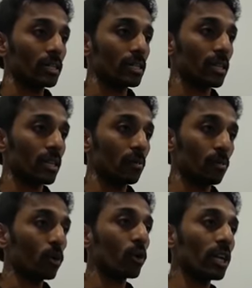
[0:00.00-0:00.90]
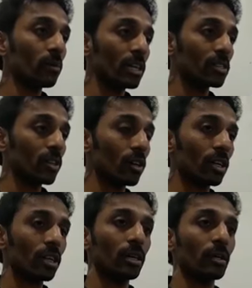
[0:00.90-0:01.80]
It's purely based
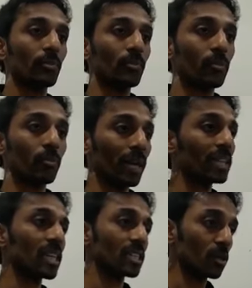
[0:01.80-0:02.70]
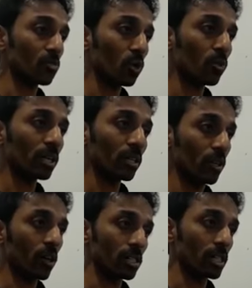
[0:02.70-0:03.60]
on a price action movement
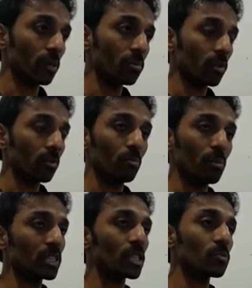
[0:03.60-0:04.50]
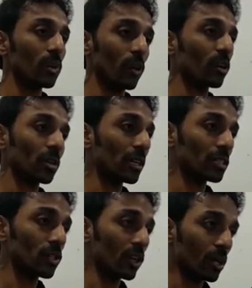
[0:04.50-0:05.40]
concept.
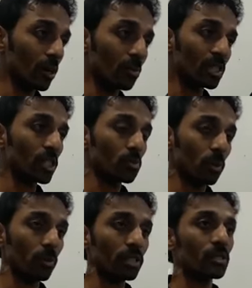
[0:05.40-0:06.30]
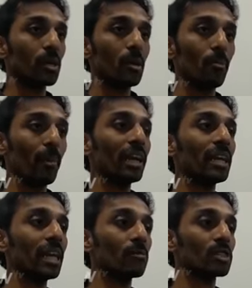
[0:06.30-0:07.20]
It's not a business purpose.
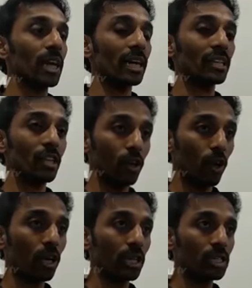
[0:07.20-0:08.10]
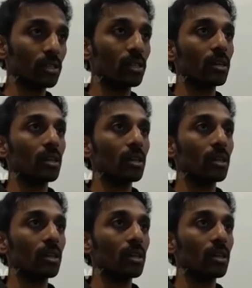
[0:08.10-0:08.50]
Mainly I am sharing the knowledge.